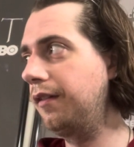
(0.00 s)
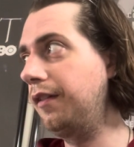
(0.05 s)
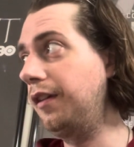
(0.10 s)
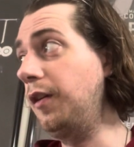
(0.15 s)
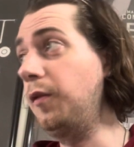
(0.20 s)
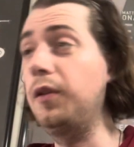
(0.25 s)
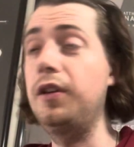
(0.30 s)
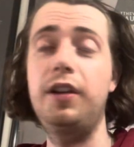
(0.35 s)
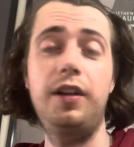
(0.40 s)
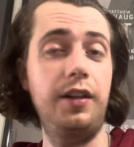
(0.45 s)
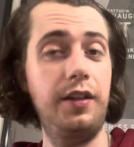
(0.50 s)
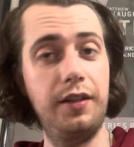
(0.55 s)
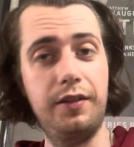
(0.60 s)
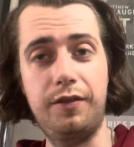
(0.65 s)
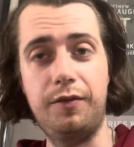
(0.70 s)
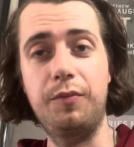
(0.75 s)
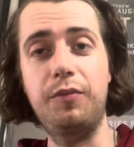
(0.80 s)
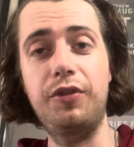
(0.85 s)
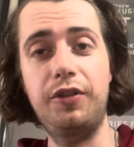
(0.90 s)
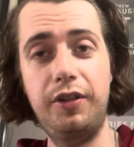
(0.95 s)
and we did get
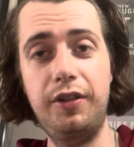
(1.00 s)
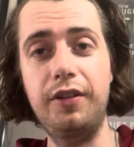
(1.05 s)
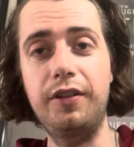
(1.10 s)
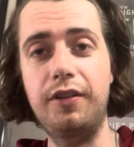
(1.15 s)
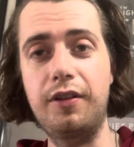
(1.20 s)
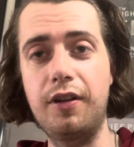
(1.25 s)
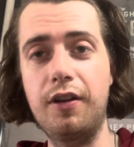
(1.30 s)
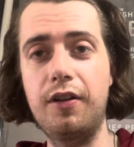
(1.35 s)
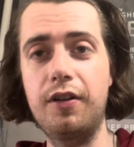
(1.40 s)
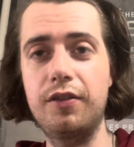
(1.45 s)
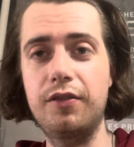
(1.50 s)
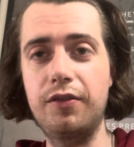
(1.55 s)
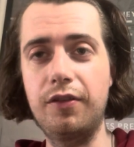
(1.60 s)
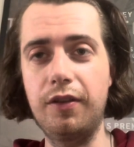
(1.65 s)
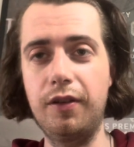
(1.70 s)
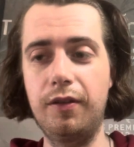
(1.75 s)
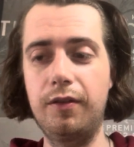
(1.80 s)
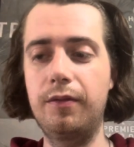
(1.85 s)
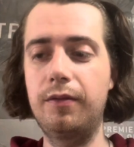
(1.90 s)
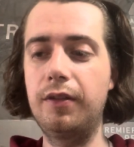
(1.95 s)
some pretty good cards.
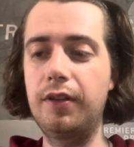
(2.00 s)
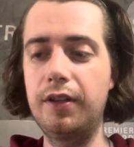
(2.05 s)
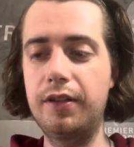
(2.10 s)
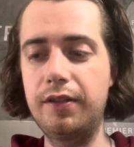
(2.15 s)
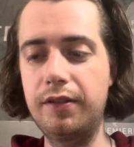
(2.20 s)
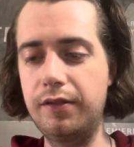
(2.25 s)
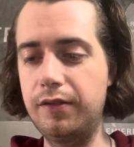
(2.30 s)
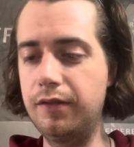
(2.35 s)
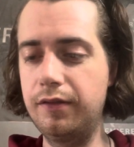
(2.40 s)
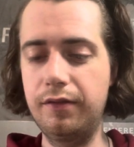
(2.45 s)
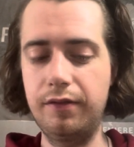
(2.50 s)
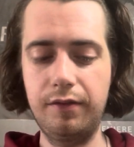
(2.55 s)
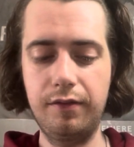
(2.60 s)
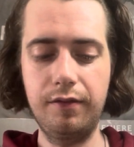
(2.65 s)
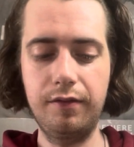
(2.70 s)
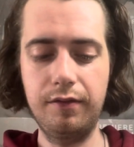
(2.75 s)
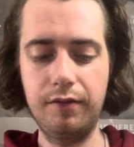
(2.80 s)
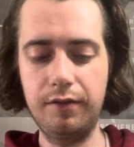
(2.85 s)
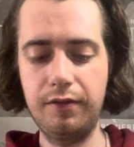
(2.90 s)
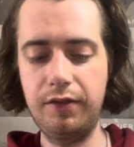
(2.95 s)
So let's
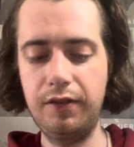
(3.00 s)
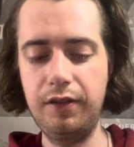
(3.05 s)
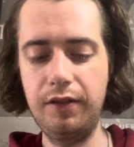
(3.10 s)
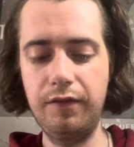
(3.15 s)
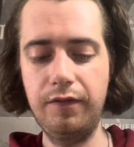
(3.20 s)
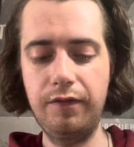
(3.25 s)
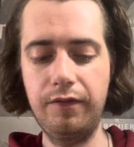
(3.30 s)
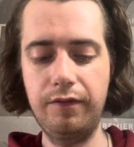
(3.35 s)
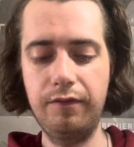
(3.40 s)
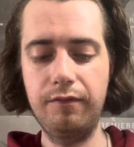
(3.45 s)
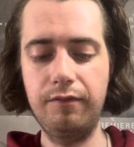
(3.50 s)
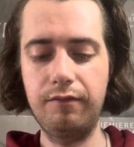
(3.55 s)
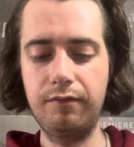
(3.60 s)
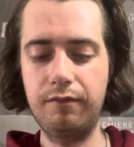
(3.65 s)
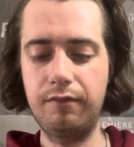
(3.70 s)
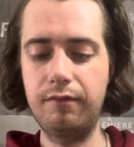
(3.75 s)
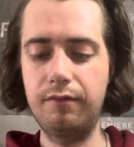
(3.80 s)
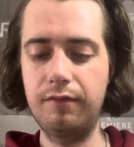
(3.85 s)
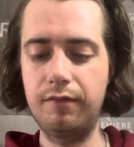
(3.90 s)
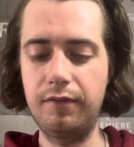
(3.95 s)
see if
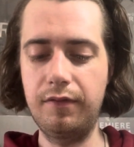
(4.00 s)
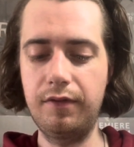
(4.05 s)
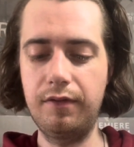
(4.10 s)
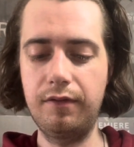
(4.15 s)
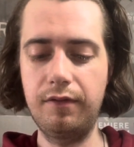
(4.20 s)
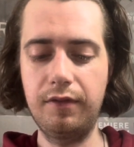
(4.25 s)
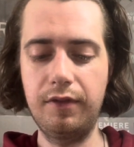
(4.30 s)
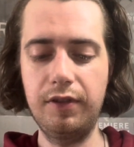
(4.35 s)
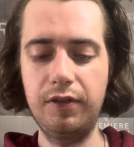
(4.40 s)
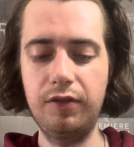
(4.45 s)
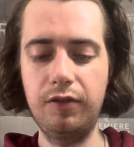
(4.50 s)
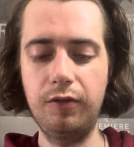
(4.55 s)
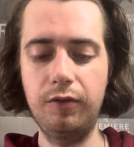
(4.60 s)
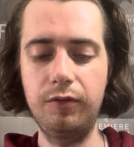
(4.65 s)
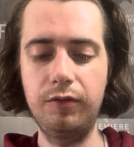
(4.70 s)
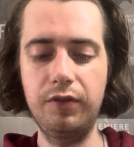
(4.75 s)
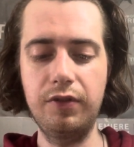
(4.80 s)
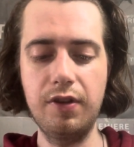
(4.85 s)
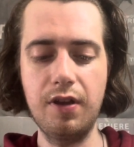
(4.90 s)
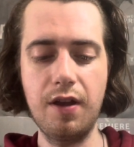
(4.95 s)
this
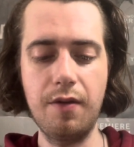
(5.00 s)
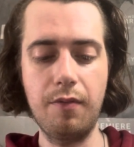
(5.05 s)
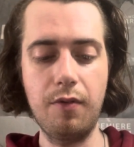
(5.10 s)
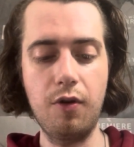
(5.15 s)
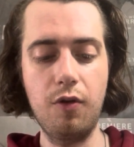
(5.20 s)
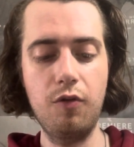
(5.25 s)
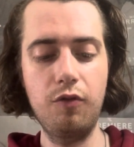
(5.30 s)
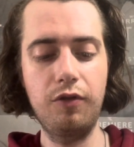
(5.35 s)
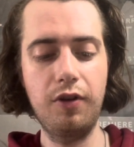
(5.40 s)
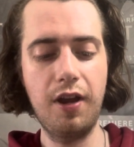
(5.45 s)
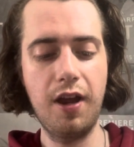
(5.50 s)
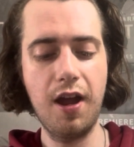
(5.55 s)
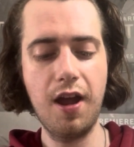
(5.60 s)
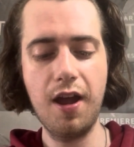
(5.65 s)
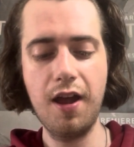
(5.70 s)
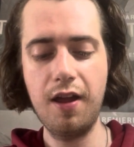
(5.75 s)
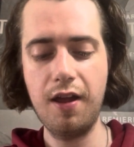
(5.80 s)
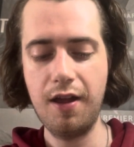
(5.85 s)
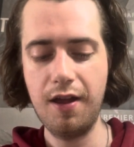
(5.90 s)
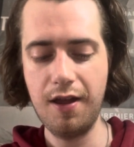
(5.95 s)
holds up.
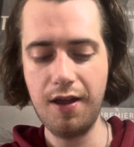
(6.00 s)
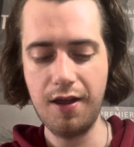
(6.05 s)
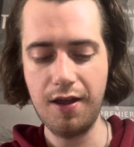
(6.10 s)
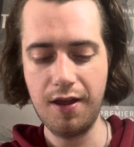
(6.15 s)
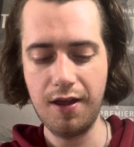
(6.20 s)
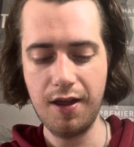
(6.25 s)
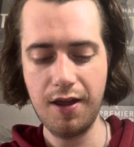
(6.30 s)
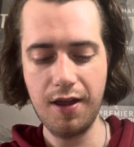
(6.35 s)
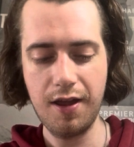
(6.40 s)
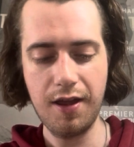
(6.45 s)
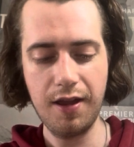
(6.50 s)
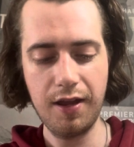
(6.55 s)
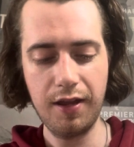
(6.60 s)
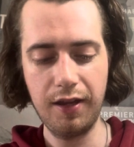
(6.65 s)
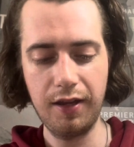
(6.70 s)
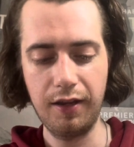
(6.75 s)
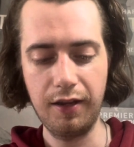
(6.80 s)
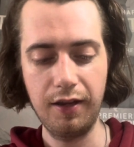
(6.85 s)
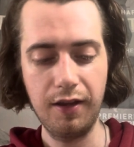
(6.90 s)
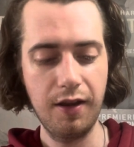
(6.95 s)
Okay,
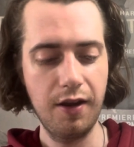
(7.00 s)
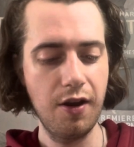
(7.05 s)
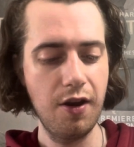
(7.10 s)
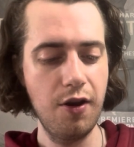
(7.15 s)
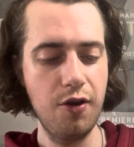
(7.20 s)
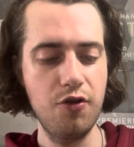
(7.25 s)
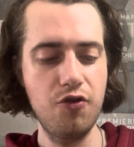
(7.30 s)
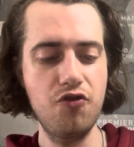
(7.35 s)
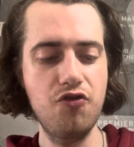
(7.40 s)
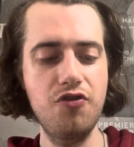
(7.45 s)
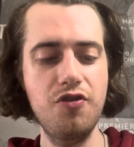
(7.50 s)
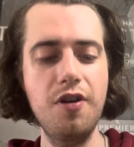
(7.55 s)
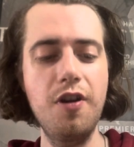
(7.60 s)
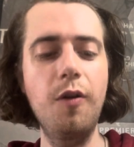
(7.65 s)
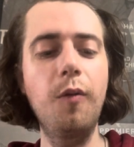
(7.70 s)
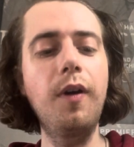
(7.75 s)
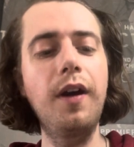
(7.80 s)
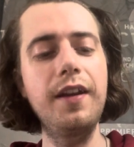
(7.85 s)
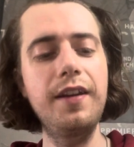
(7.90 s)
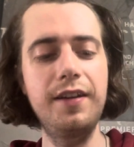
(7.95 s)
hey,
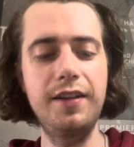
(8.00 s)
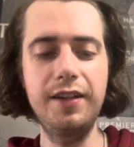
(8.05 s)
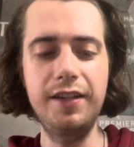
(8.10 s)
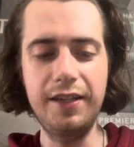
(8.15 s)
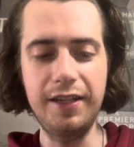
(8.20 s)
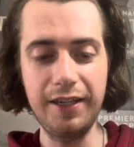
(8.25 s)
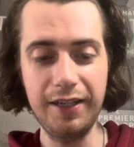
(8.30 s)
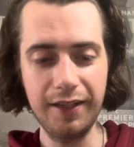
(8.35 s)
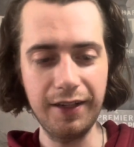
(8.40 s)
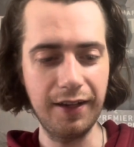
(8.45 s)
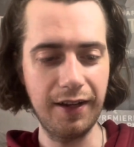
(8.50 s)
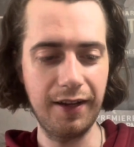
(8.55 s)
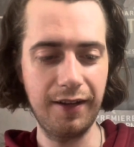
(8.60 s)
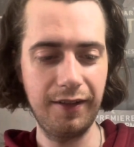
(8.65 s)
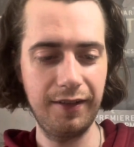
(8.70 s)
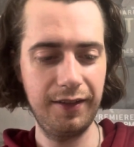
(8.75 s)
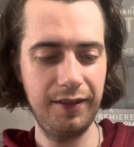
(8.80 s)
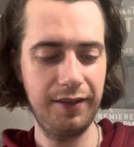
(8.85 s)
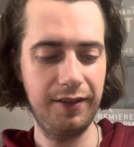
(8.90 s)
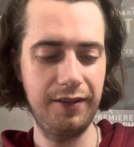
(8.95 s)
no idea
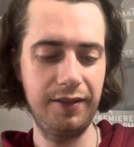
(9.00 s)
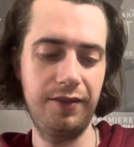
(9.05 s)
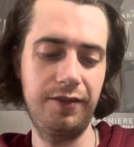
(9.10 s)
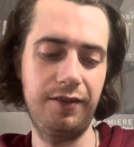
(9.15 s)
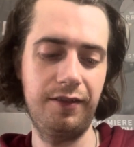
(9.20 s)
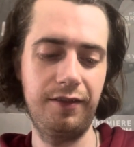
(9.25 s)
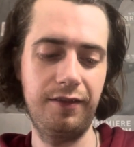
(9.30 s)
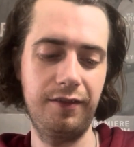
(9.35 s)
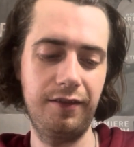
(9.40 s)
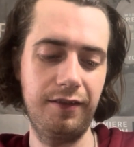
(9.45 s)
how this is